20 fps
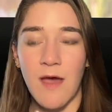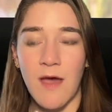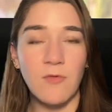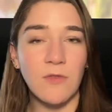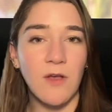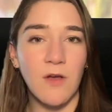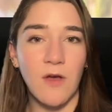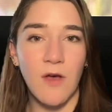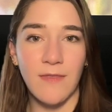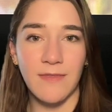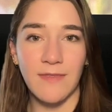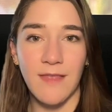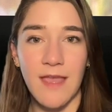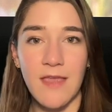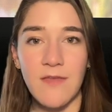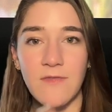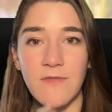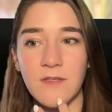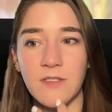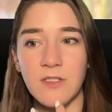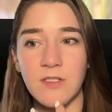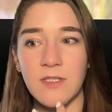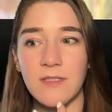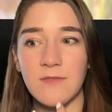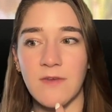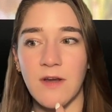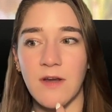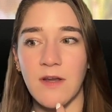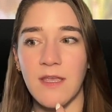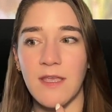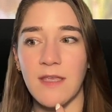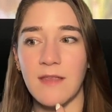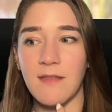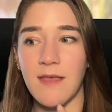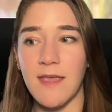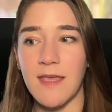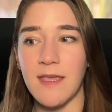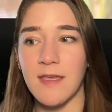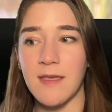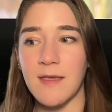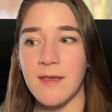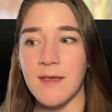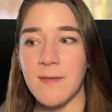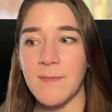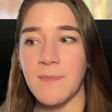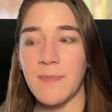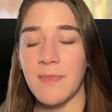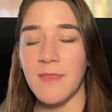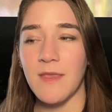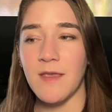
outlook on life, and she's very, like,